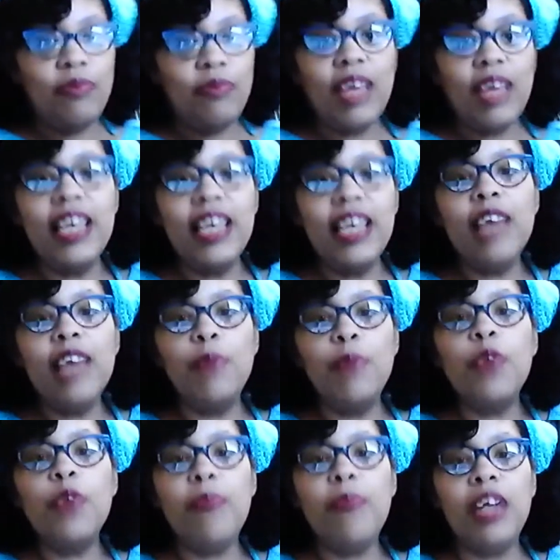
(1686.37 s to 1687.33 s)
yes,
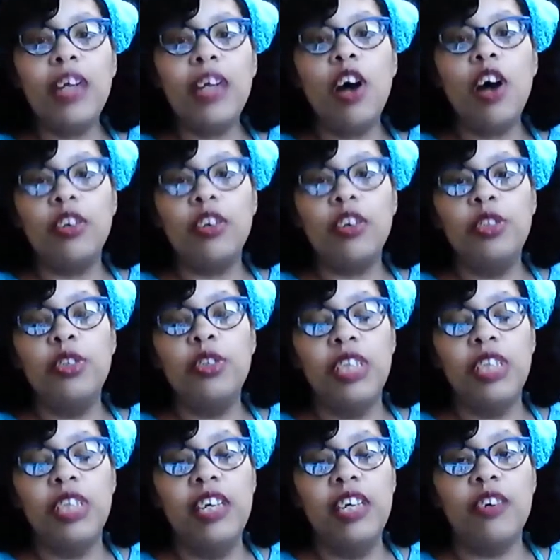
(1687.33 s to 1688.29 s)
both of my daughters used
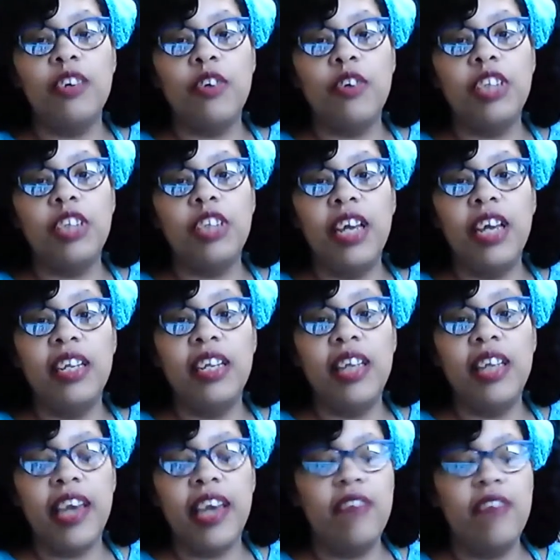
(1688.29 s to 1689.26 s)
to knit and crochet and then
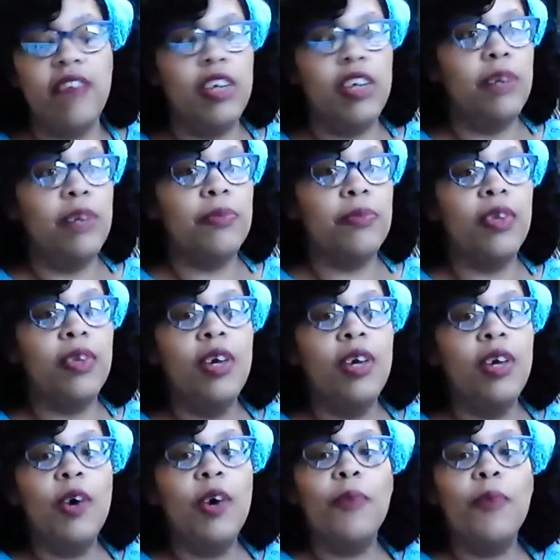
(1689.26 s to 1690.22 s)
they gave it up.
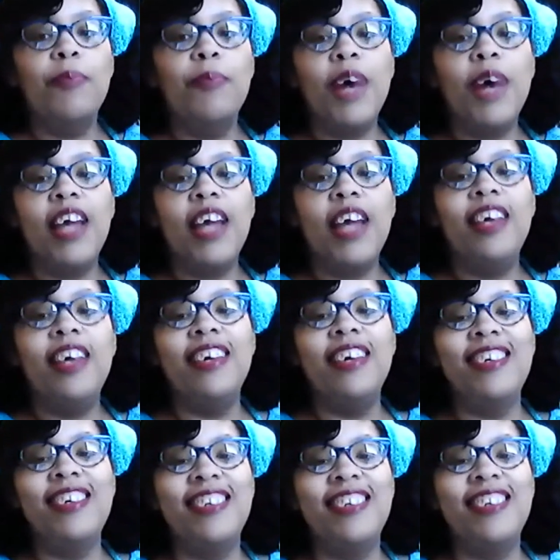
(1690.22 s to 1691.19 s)
But
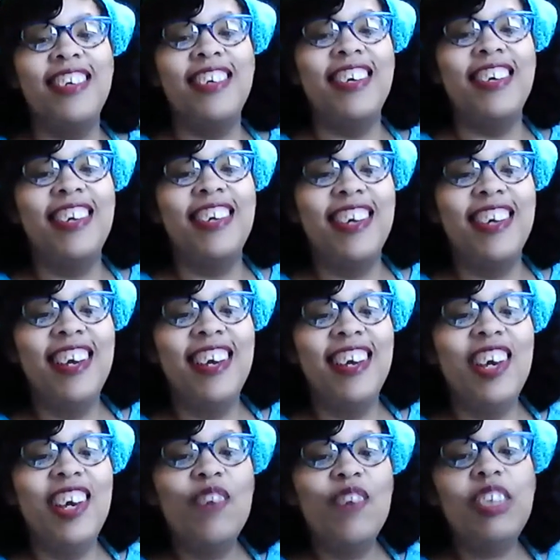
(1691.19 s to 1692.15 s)

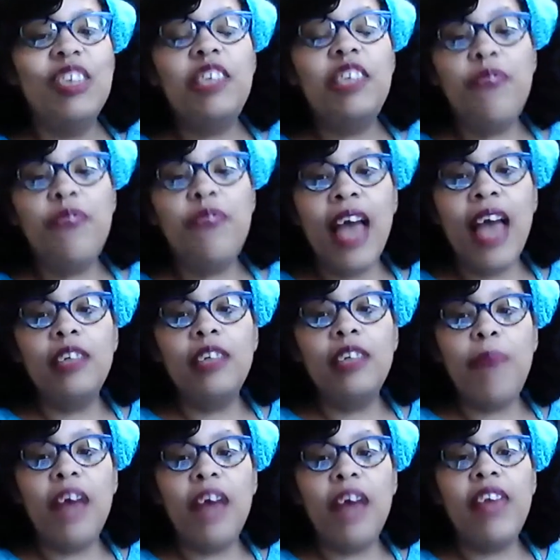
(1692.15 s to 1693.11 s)
but she found this
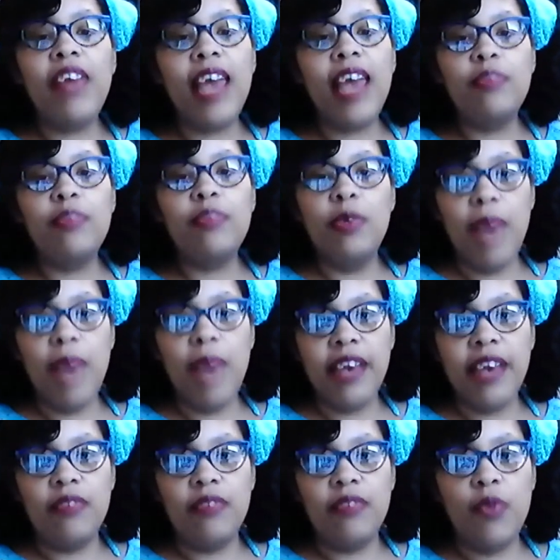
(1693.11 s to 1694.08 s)
pattern and asked me to
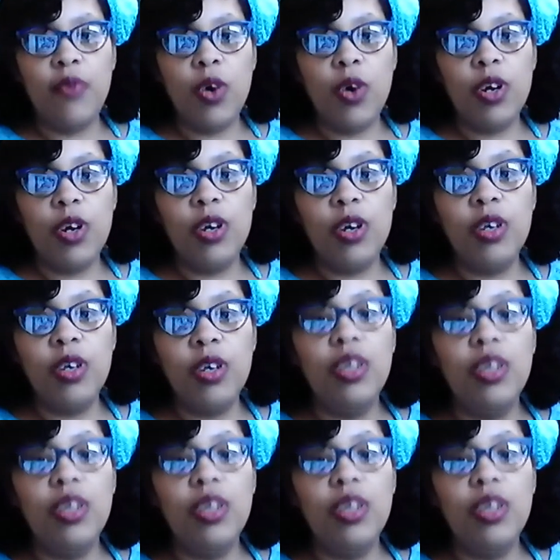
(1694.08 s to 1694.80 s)
make it for her.